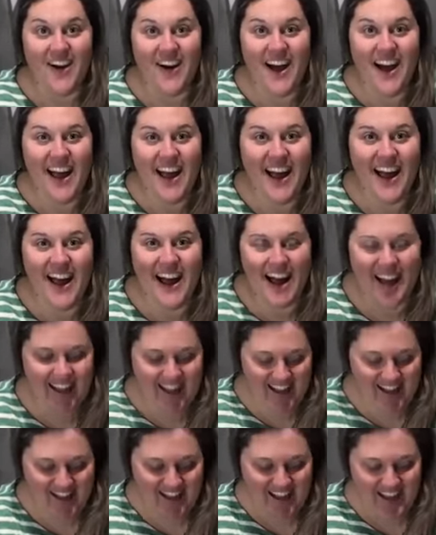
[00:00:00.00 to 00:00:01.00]

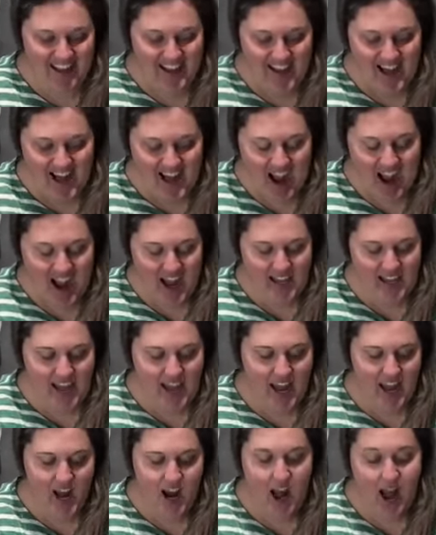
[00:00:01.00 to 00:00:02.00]
Hi,
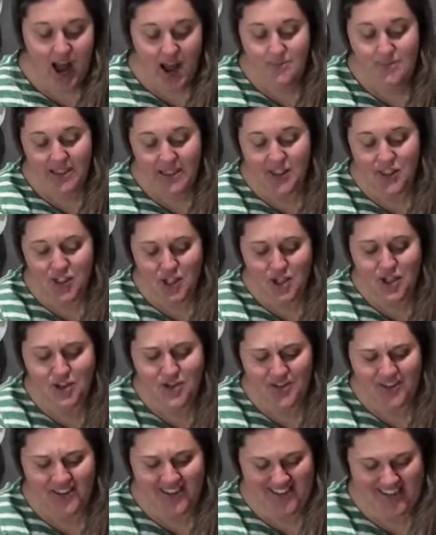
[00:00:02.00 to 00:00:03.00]
Kara. I missed
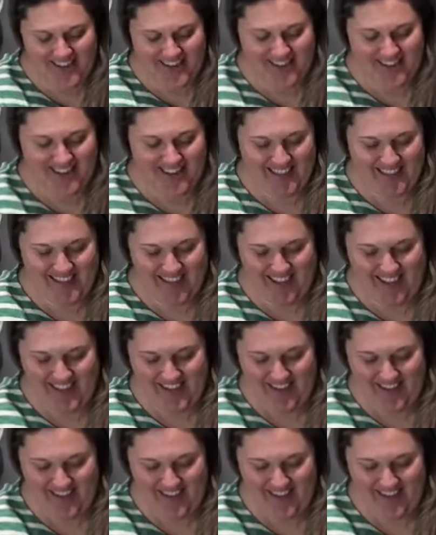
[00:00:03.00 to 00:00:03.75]
you.